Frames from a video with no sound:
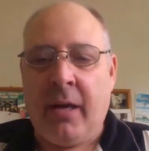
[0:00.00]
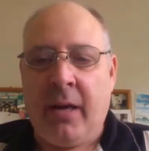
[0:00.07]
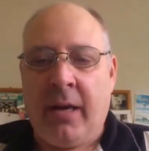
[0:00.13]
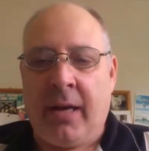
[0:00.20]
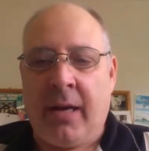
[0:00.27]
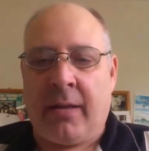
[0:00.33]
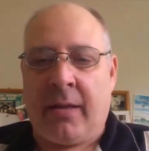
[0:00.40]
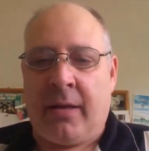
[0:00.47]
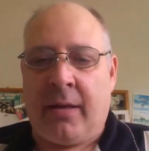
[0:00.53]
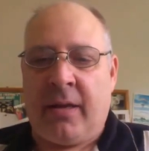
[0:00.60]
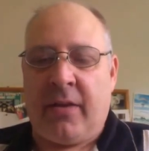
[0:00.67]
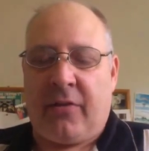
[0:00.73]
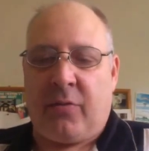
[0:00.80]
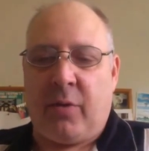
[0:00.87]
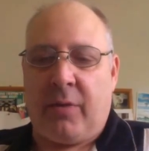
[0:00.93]
in the
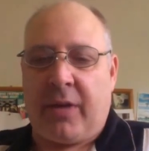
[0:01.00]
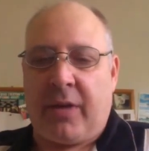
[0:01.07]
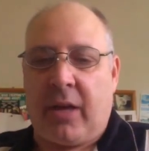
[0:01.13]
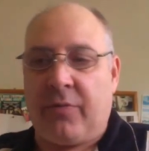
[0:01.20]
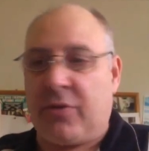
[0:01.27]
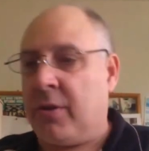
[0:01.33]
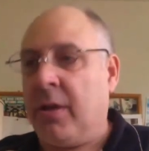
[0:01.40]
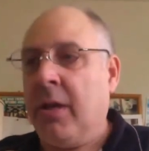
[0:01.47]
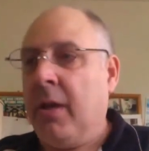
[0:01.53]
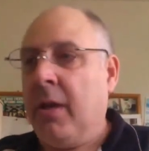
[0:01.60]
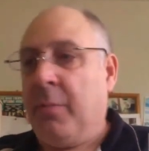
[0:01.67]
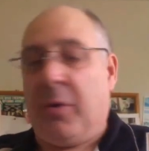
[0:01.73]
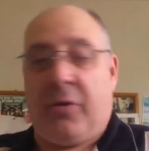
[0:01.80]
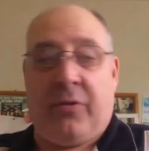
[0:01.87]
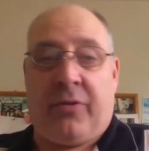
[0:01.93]
history of television,
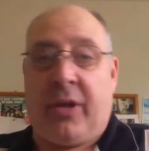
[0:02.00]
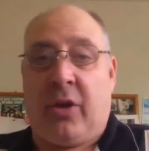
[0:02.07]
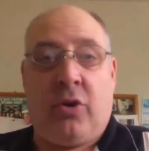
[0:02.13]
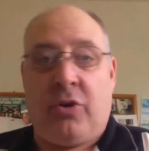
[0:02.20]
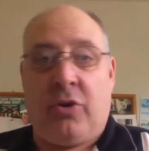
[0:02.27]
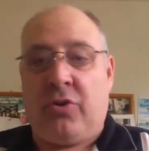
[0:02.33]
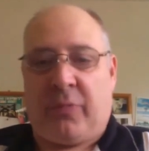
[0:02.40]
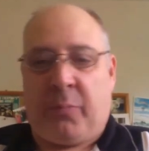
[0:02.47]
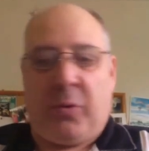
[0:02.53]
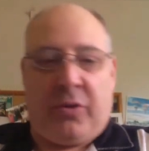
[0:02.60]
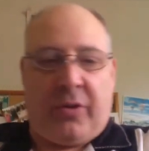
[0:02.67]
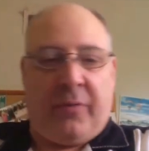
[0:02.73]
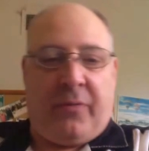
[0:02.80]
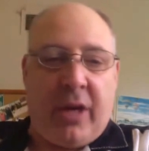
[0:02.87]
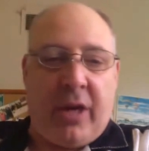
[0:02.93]
because they couldn't just
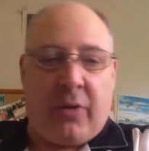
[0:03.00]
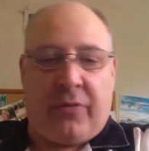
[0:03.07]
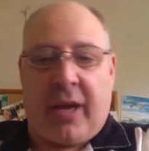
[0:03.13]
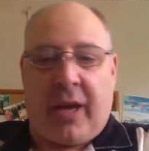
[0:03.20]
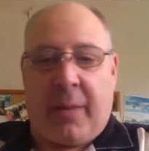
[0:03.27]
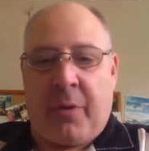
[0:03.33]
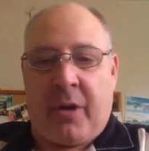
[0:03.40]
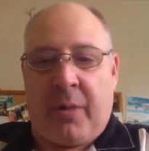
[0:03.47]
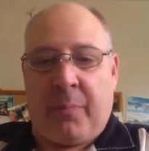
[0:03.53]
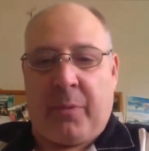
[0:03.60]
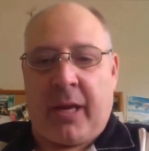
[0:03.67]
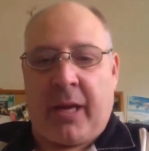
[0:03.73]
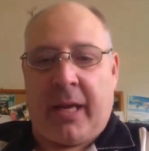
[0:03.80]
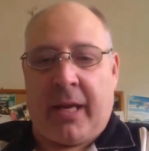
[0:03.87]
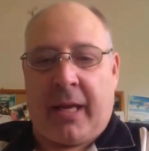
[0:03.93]
put the videotape in and
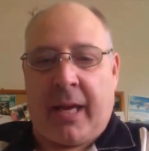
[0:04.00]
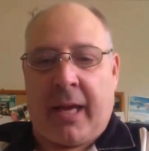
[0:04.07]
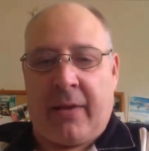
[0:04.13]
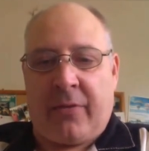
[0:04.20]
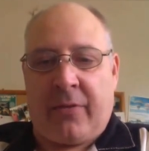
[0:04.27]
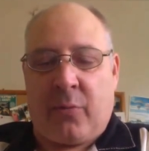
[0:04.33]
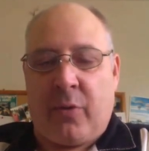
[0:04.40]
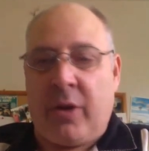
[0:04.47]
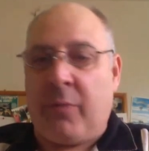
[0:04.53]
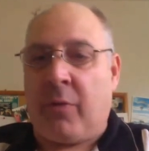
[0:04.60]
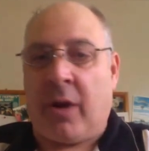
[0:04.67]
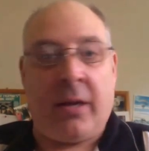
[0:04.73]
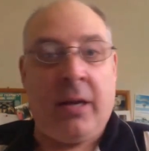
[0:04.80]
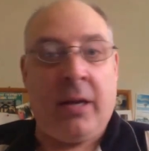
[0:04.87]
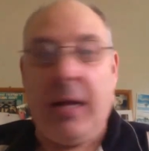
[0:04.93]
play it again as a
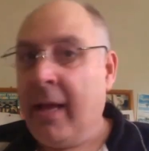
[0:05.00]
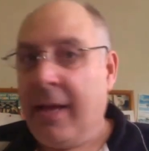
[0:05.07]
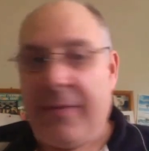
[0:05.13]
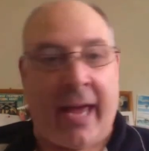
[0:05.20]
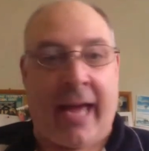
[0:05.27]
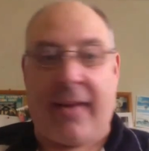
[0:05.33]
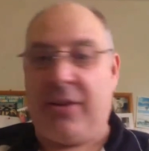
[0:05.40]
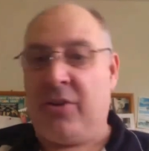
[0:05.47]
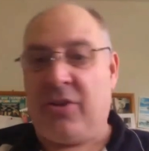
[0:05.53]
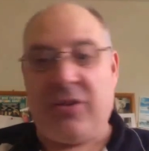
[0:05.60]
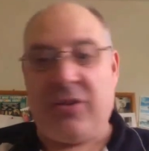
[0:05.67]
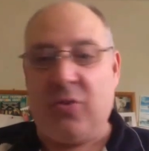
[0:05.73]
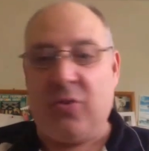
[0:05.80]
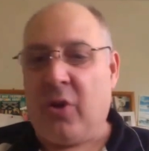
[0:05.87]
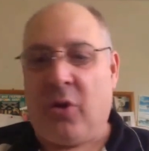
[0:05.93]
rerun. They had to
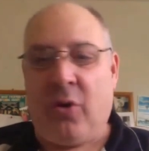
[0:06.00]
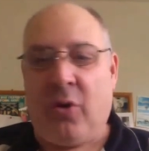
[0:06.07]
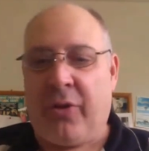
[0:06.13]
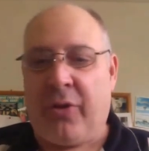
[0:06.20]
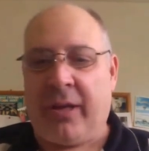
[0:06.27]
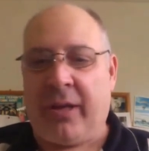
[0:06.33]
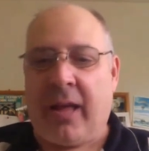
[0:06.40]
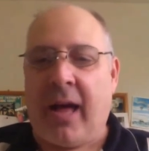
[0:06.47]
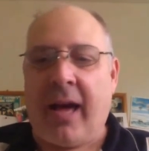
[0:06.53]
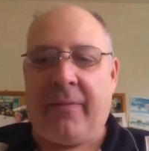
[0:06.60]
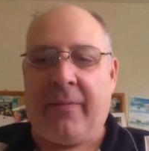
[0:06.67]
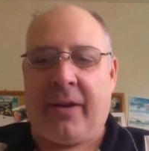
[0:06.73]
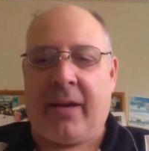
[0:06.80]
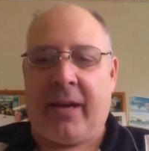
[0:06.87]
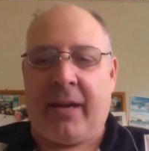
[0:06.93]
just do the whole thing
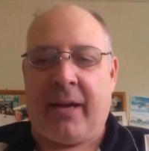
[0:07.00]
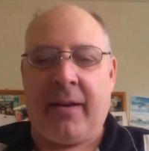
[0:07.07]
live again,